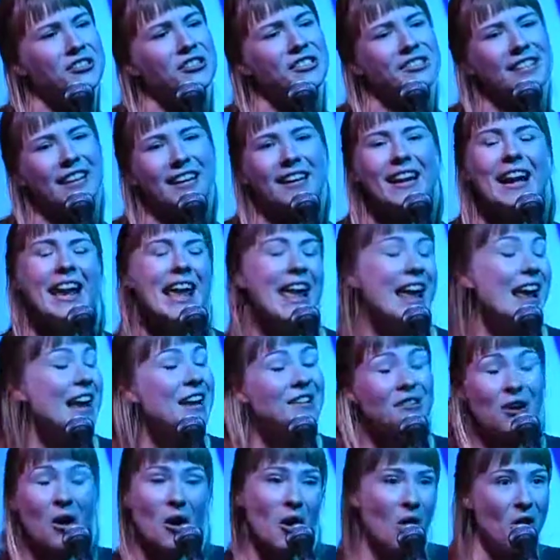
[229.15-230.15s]
is that
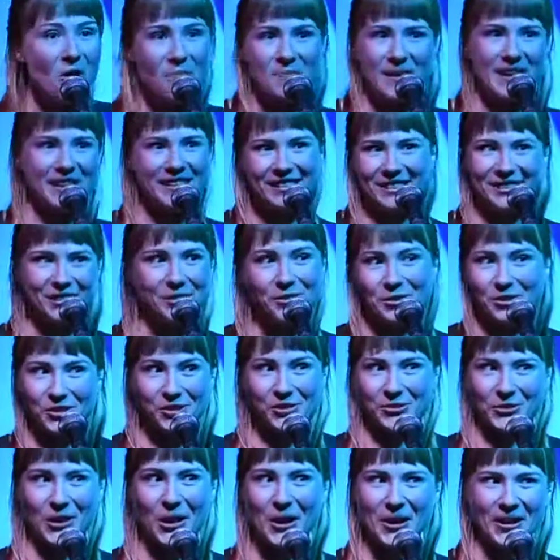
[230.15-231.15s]
it all makes you
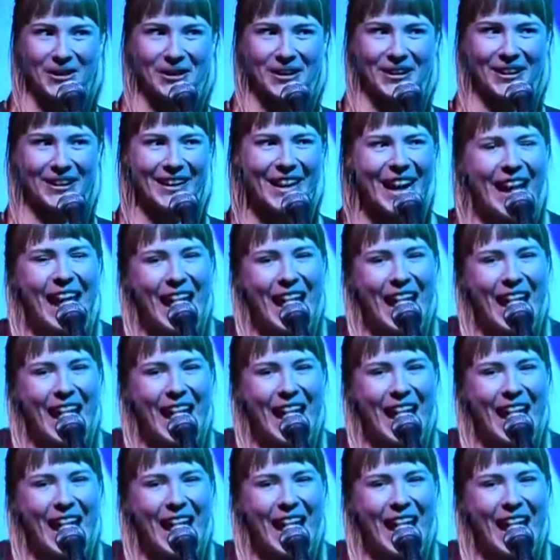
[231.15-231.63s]
stronger.